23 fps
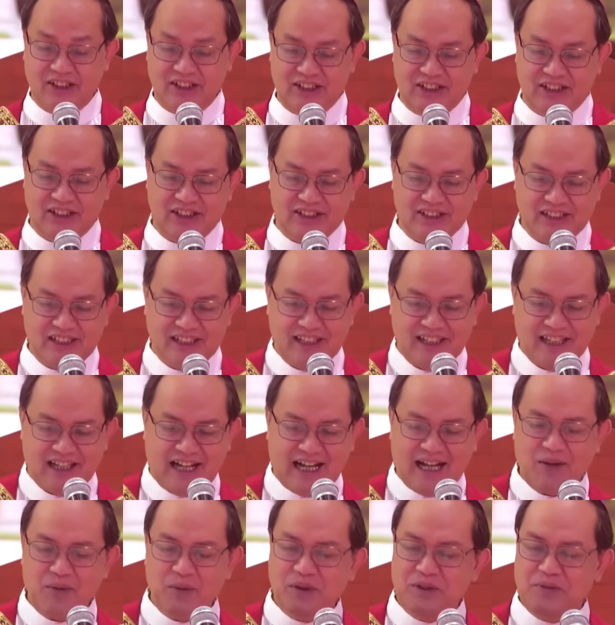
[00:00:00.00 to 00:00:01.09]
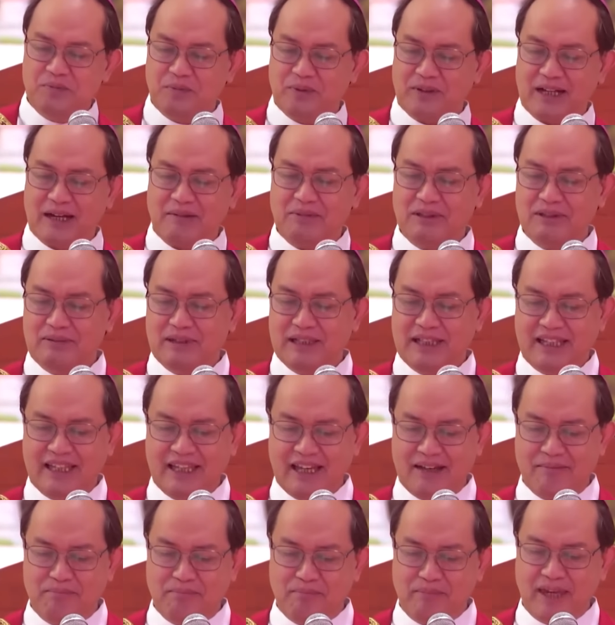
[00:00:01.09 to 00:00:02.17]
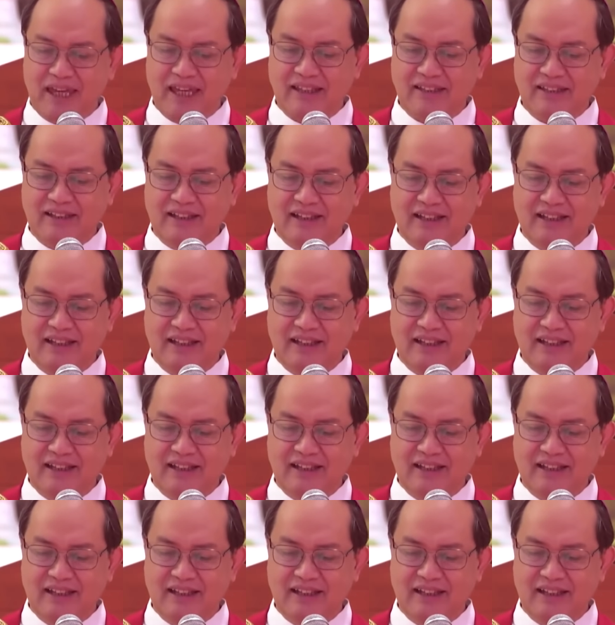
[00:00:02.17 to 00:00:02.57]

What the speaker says: no? I would probably have made